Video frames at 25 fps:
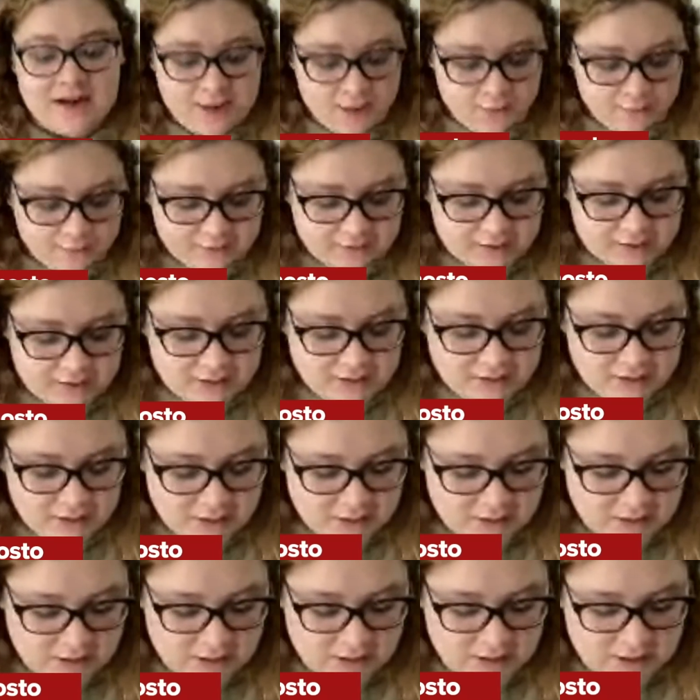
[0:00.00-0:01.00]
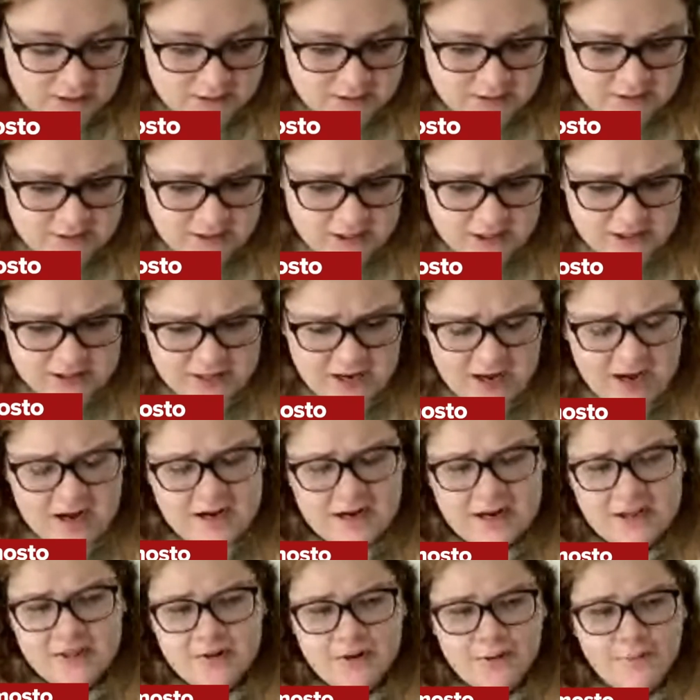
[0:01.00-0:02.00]
I don't think that there's
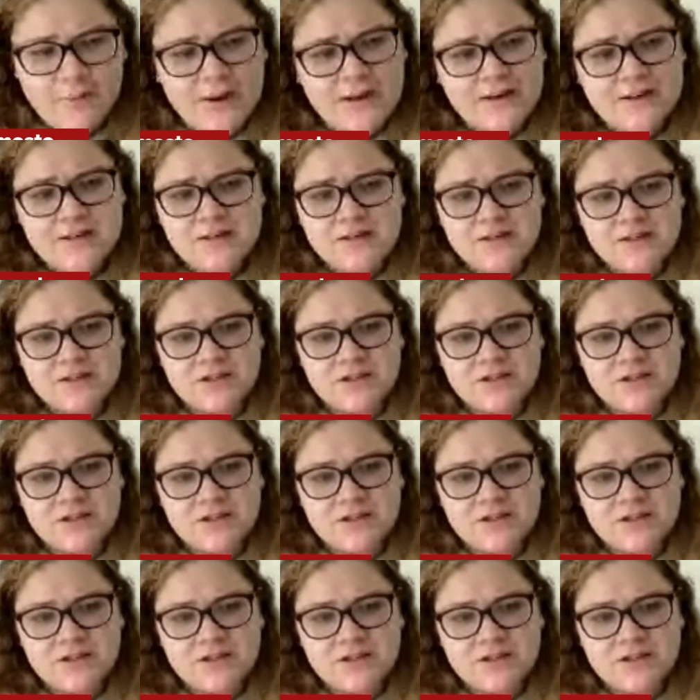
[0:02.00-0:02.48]
any other way to